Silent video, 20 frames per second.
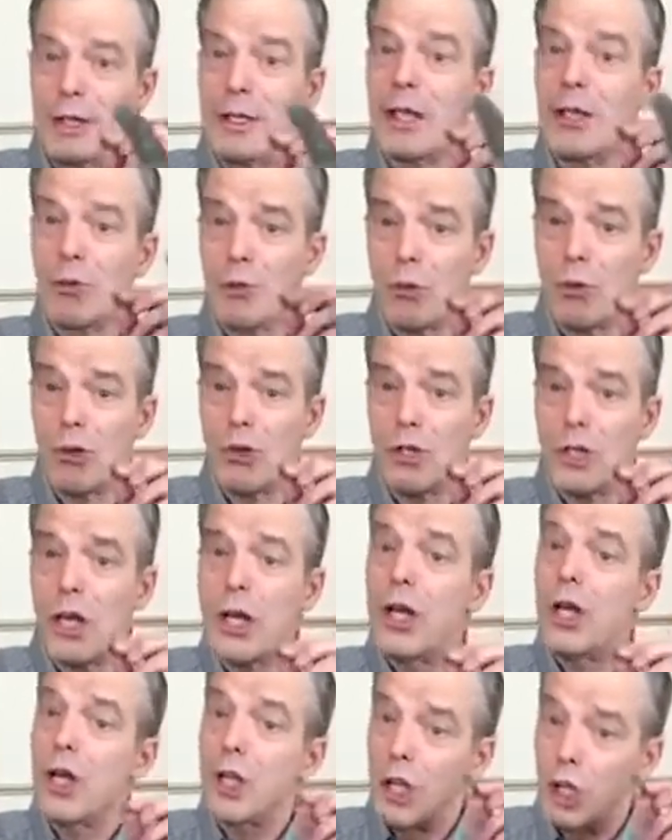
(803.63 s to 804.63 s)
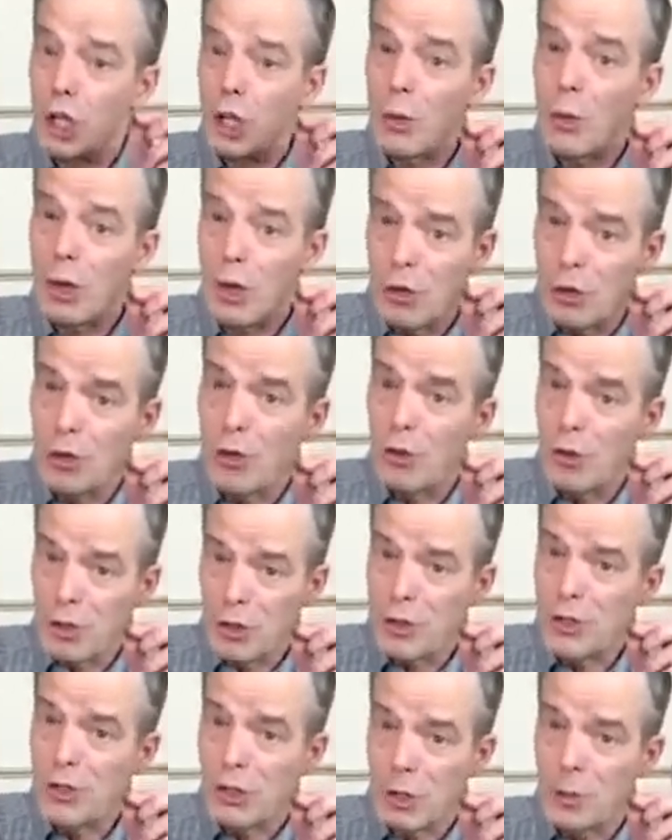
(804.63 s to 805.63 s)
In other words, you want to earn
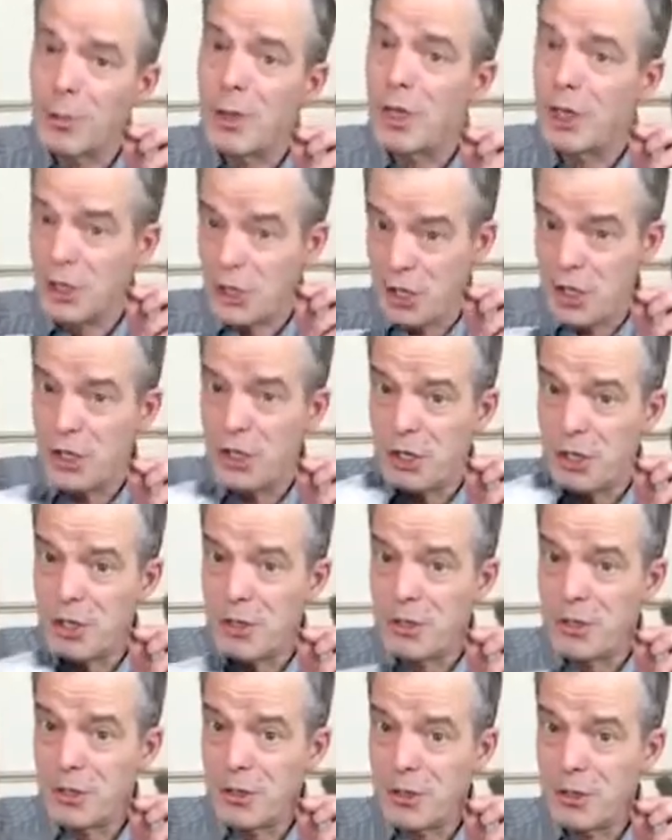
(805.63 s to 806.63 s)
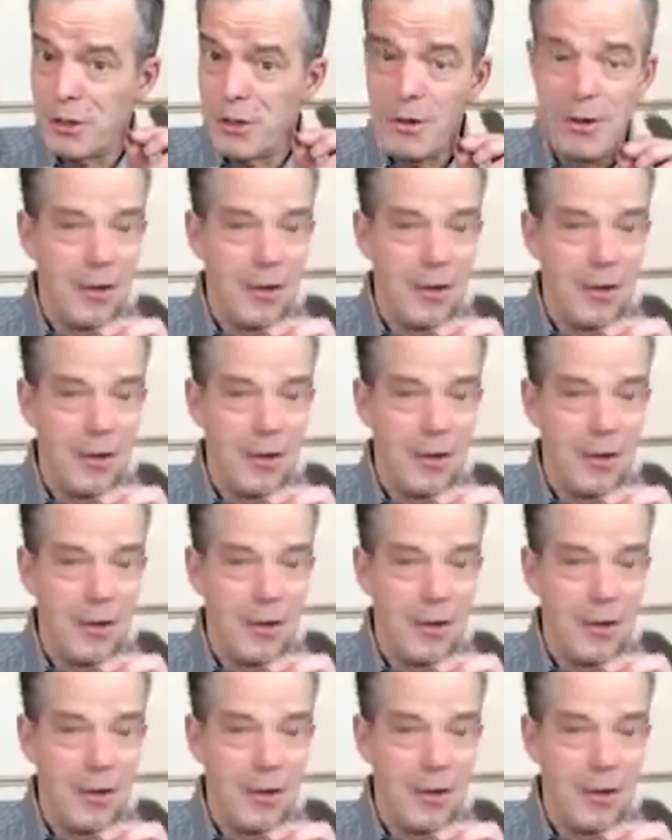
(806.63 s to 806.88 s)
this little bit of sustenance,